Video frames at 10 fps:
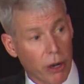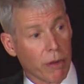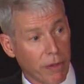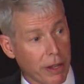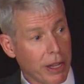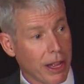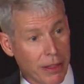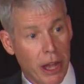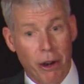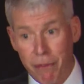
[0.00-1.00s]

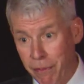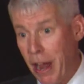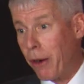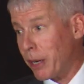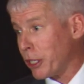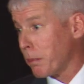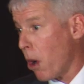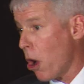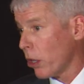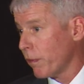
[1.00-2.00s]
are very
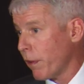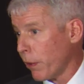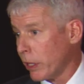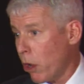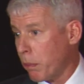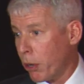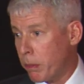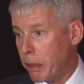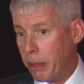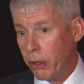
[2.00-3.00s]
small and very low
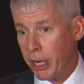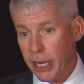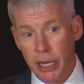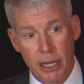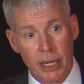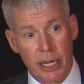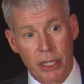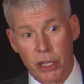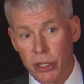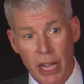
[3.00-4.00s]
permeability
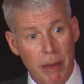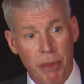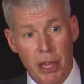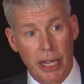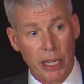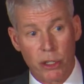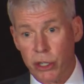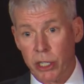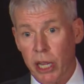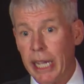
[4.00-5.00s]
is the same thing. It's
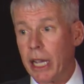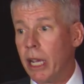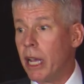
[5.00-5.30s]
just like